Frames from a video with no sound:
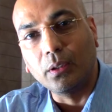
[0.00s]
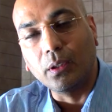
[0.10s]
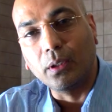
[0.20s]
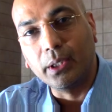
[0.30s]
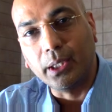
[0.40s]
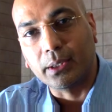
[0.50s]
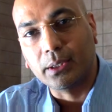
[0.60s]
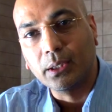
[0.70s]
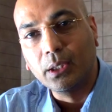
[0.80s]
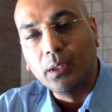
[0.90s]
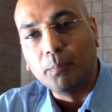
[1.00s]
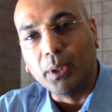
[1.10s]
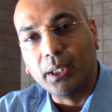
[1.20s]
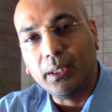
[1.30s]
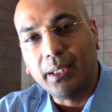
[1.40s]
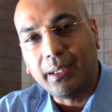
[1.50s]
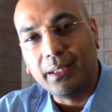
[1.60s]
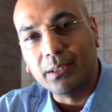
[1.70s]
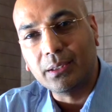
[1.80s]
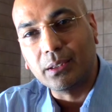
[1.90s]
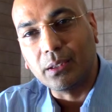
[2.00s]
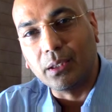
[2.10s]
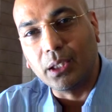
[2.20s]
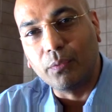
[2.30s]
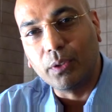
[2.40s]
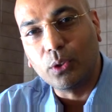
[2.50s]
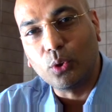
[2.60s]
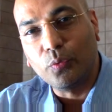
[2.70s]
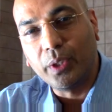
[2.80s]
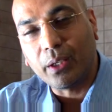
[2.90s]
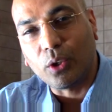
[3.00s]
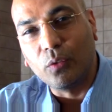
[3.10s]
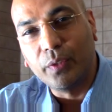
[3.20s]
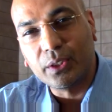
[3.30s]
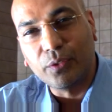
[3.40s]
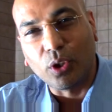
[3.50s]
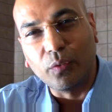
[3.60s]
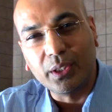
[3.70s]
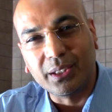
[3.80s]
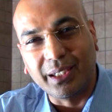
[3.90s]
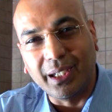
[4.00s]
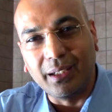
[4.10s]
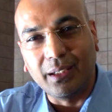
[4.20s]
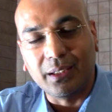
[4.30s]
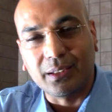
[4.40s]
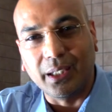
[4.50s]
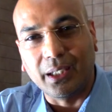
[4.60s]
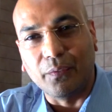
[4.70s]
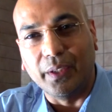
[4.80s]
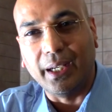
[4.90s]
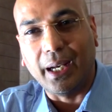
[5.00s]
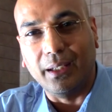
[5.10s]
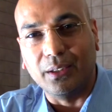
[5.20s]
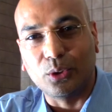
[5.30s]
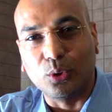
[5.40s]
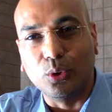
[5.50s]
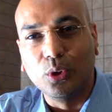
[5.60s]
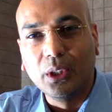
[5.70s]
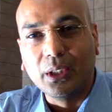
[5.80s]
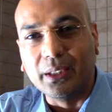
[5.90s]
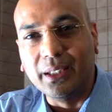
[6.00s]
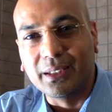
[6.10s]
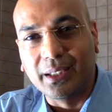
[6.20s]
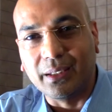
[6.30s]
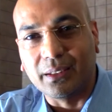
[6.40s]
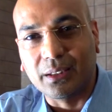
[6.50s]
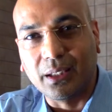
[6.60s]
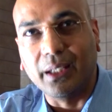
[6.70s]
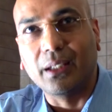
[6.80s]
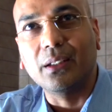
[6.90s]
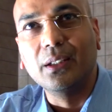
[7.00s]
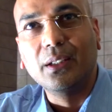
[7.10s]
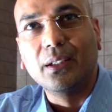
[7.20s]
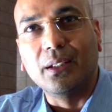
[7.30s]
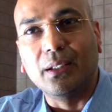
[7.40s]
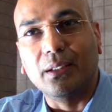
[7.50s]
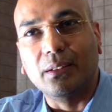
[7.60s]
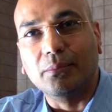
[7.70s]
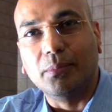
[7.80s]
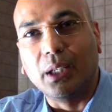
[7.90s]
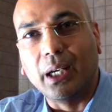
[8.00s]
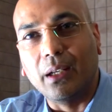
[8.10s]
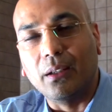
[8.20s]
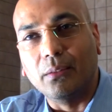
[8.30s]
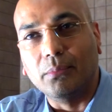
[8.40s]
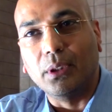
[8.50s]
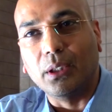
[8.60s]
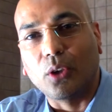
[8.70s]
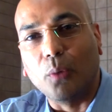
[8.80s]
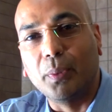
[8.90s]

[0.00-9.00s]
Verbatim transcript: Uh, yes, but then that is even though we are always we always stay in a state of denial. So these things like uh, uh, uh